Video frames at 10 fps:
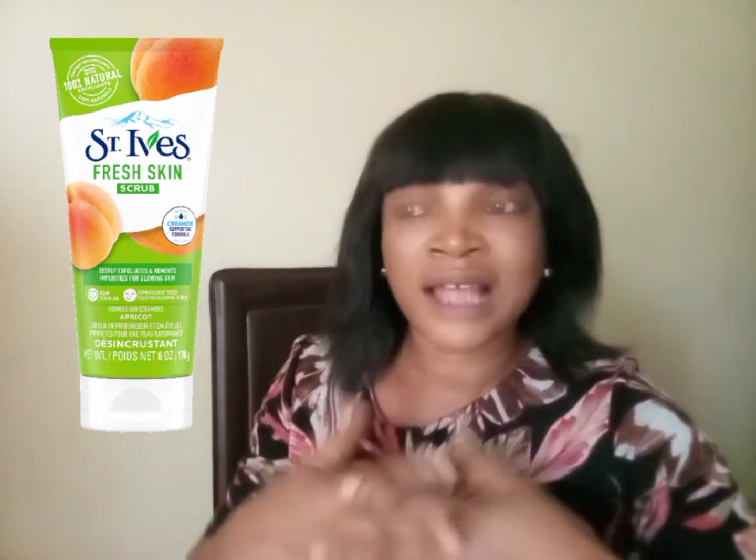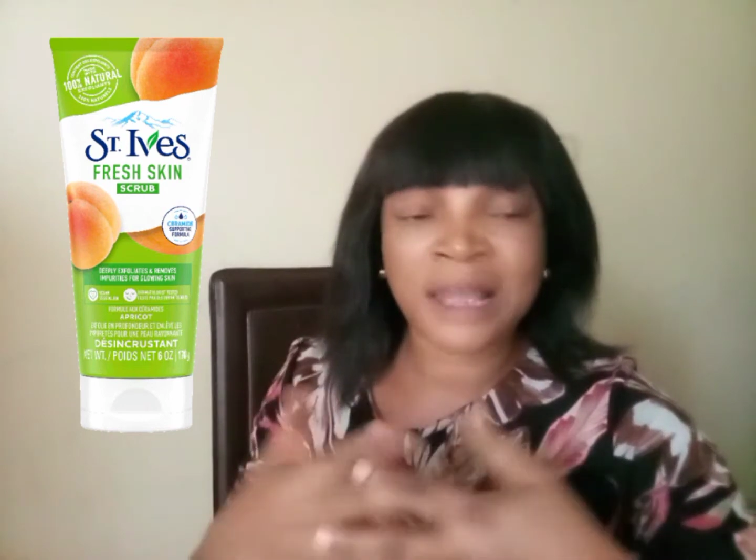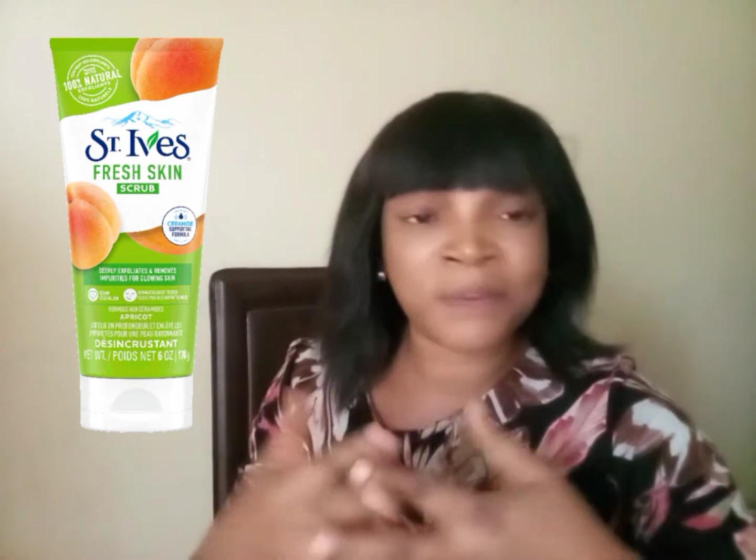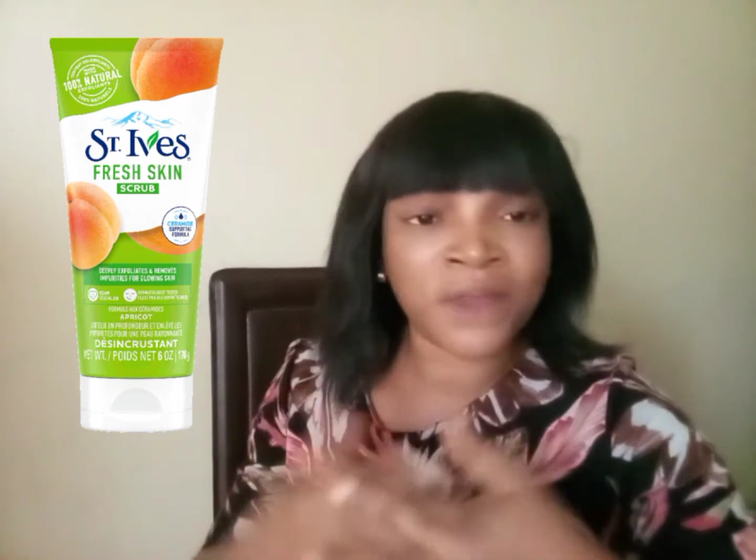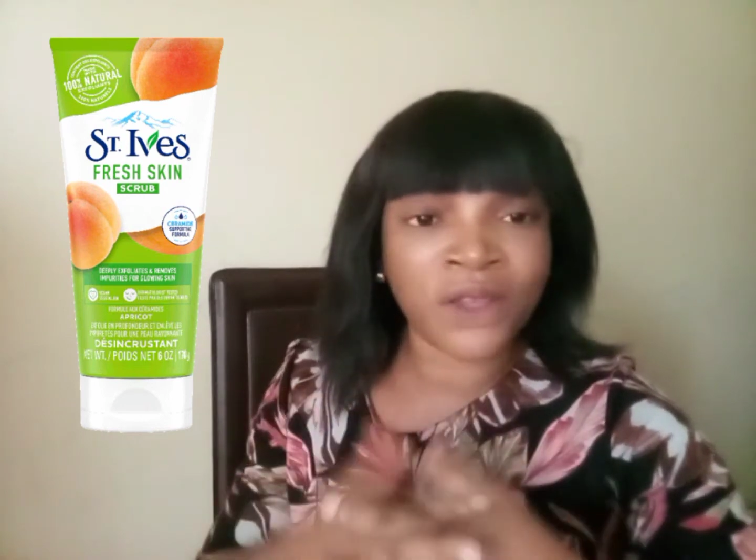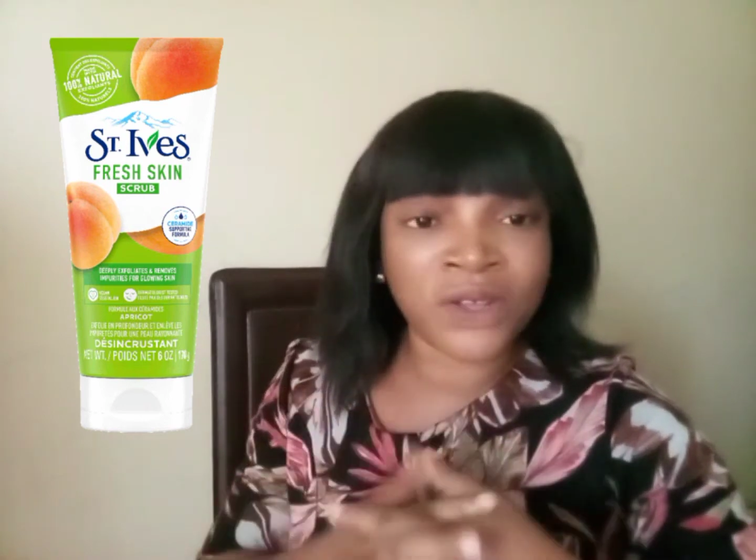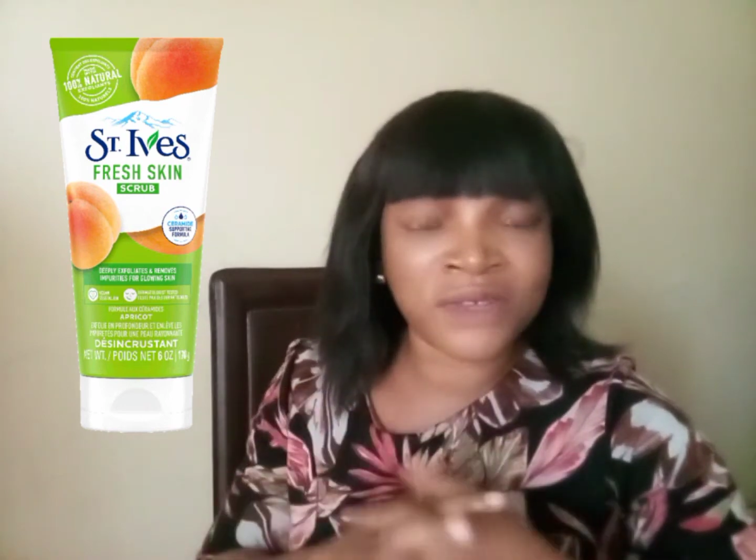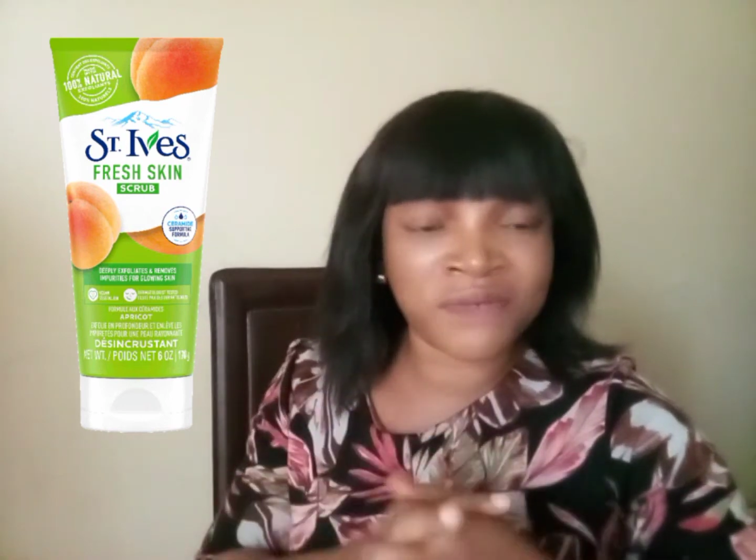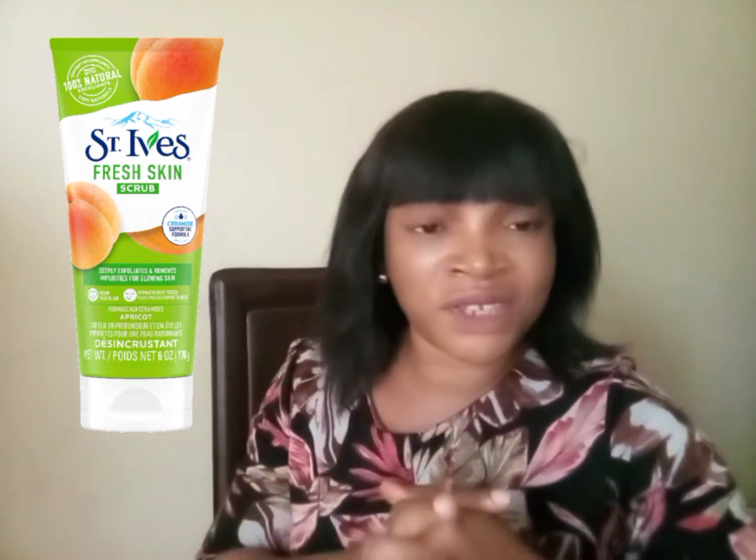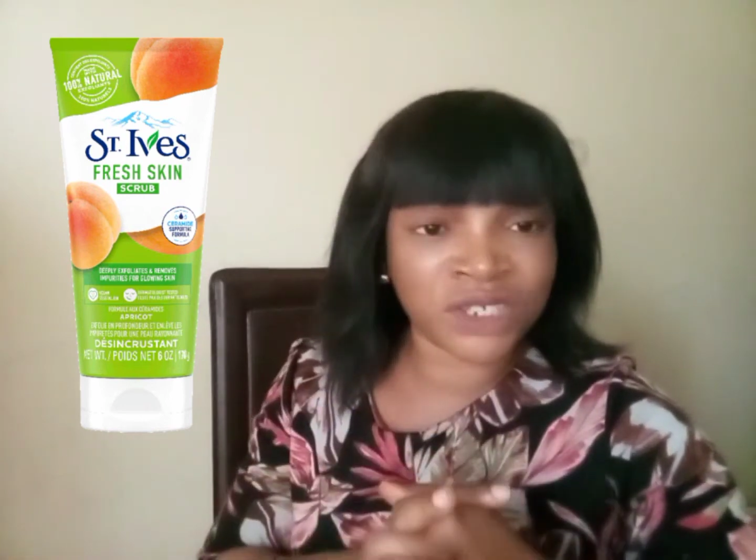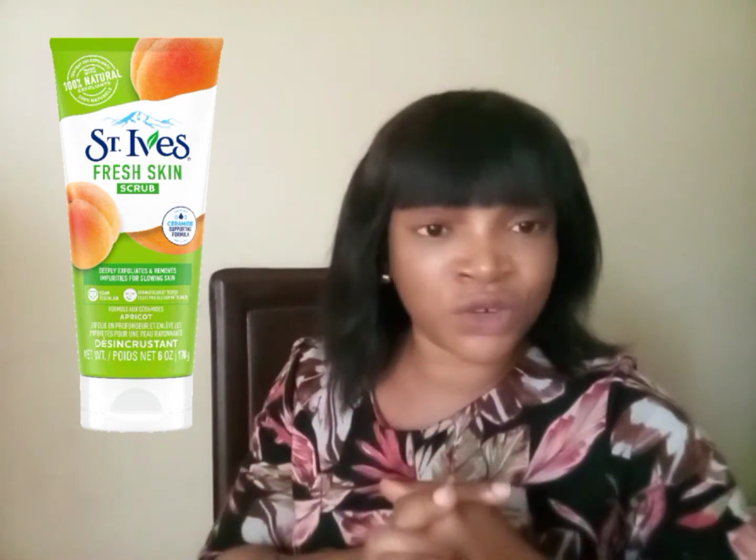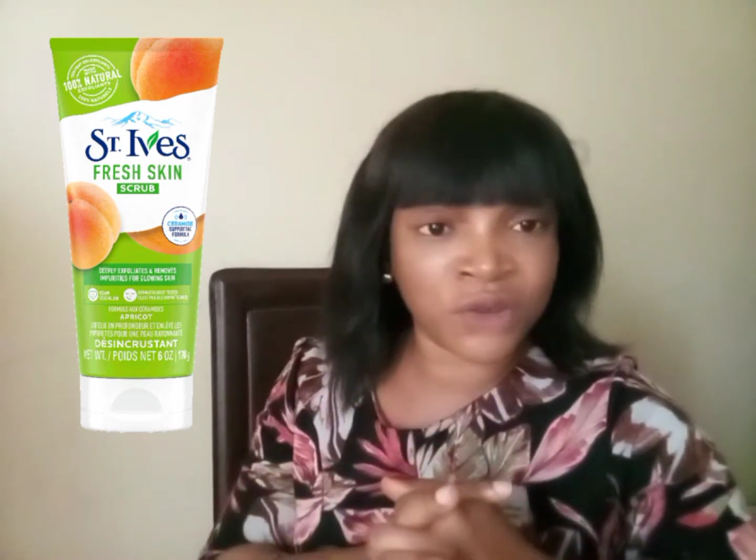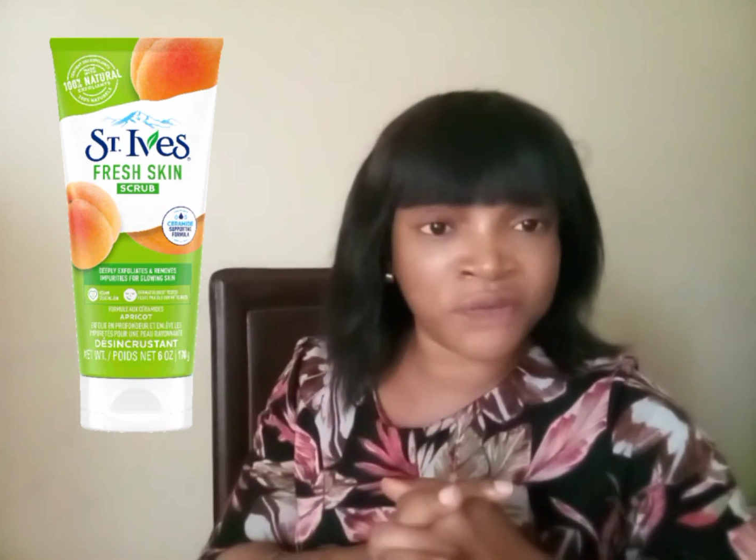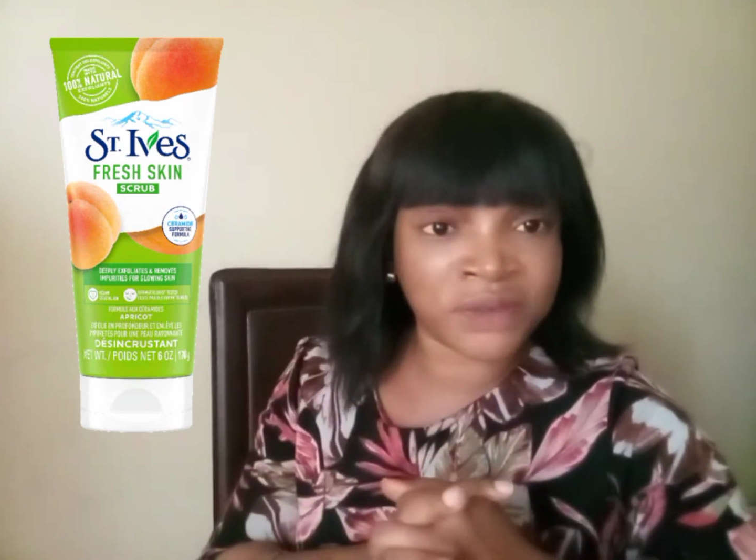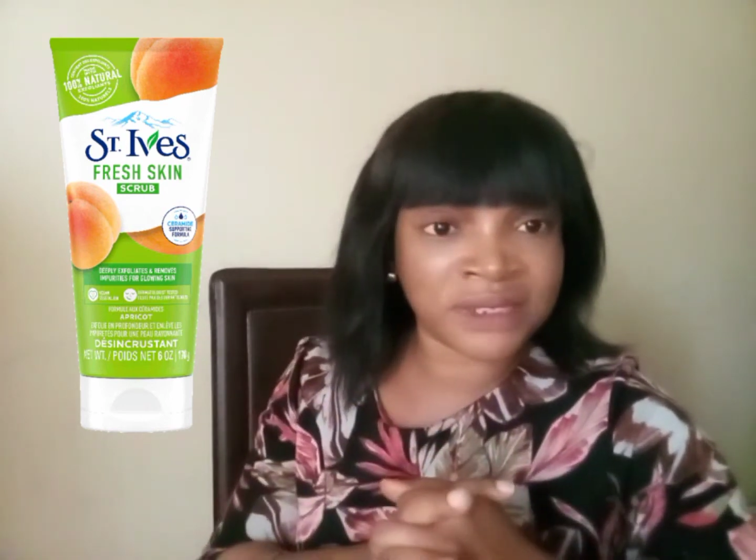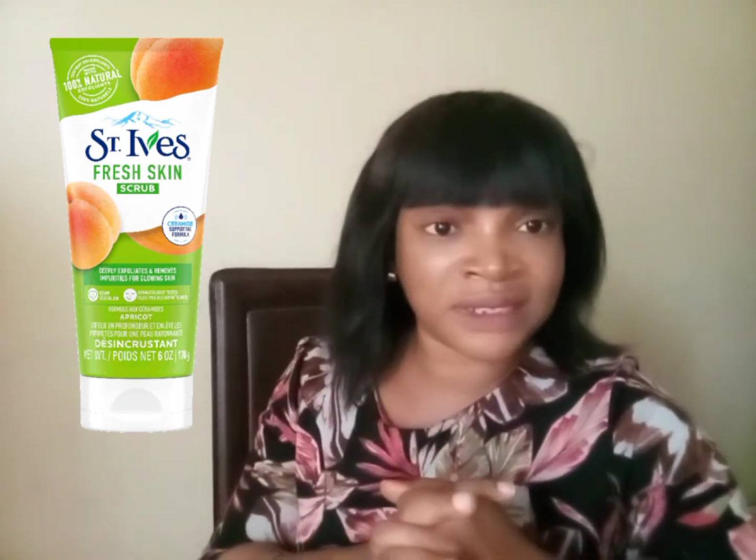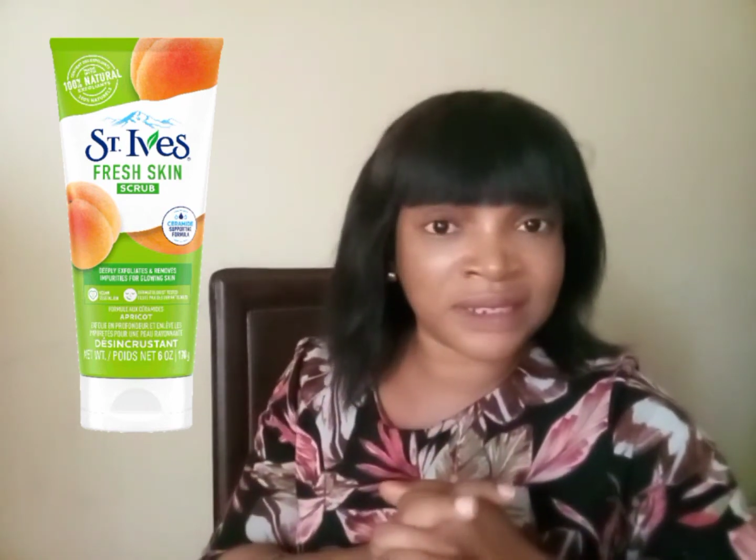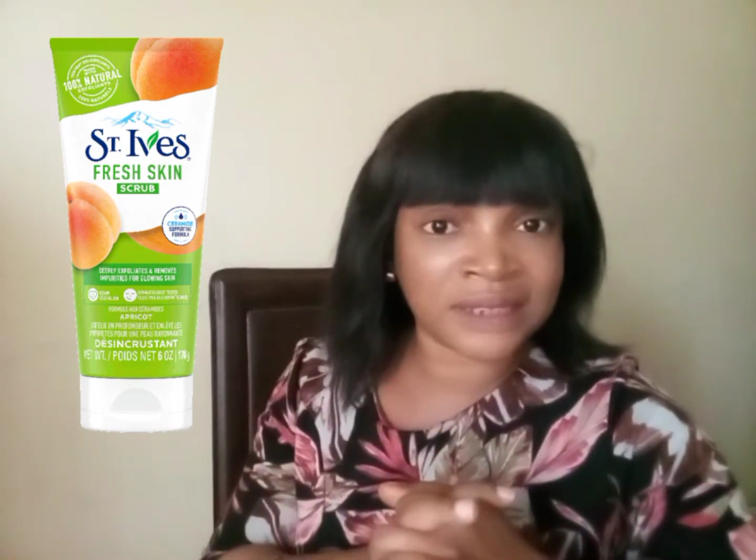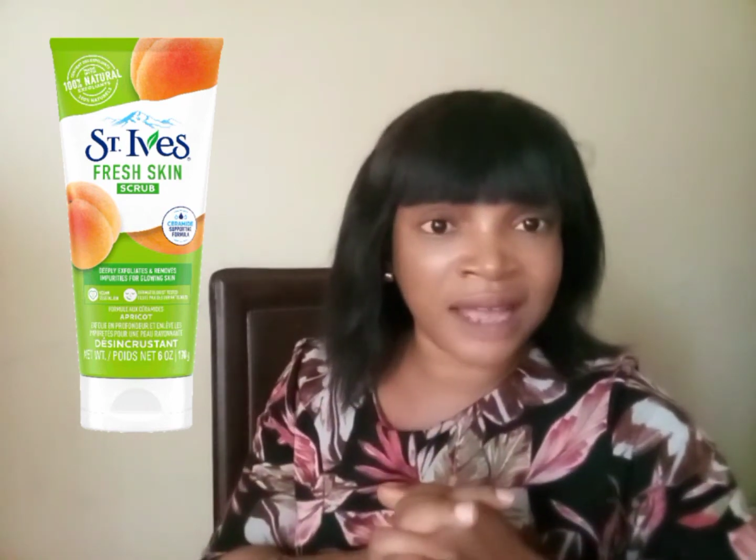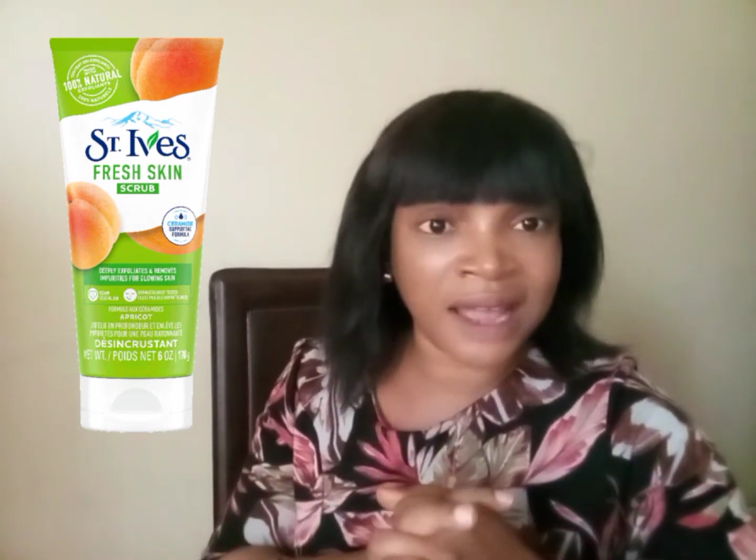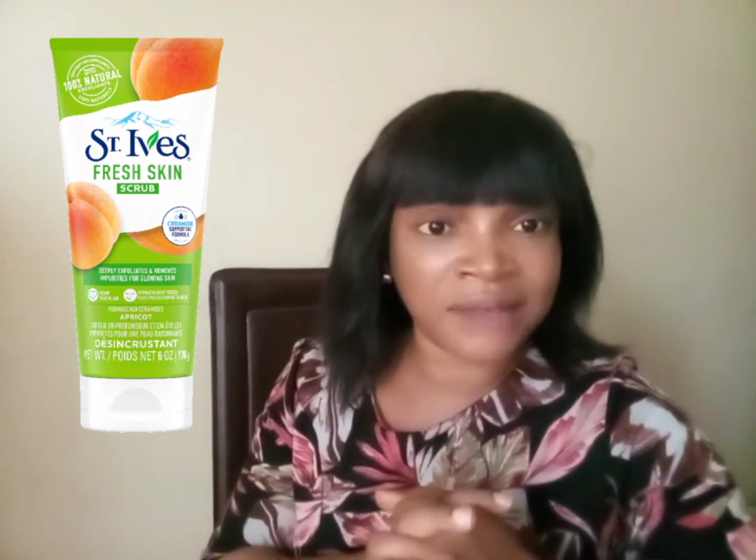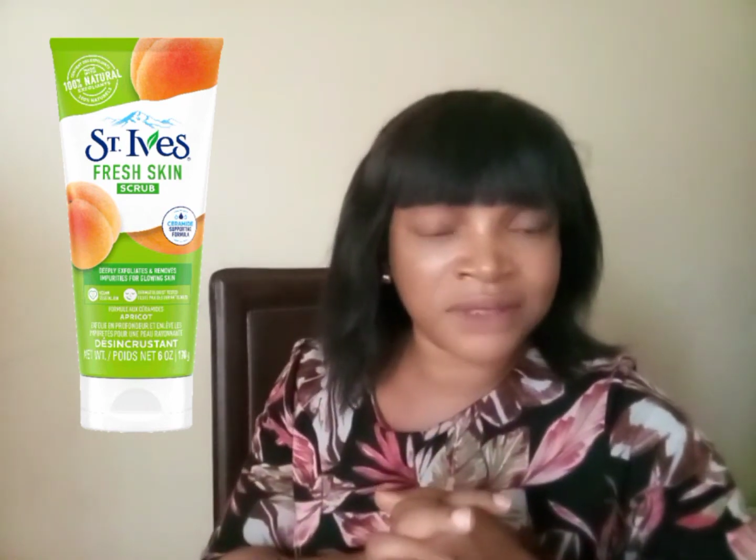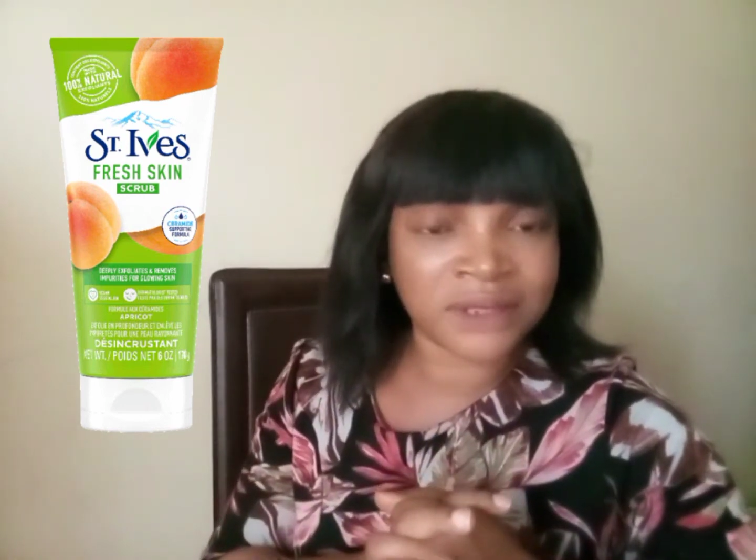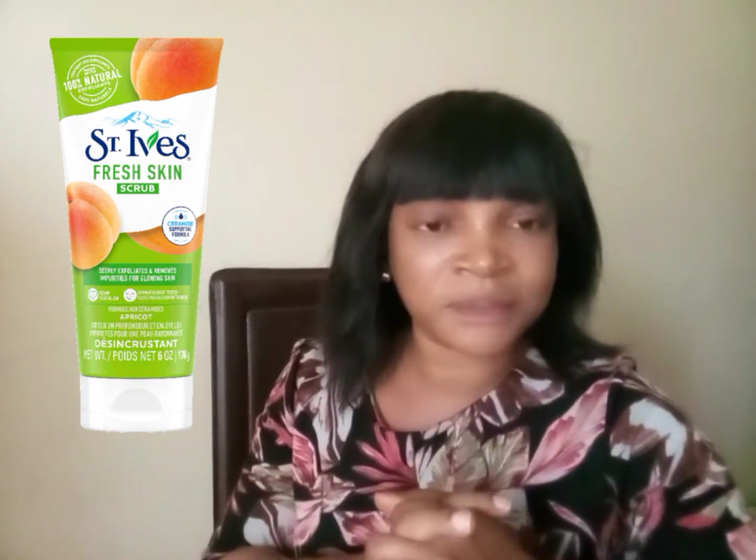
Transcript: Apricot Face Scrub from St. Ives?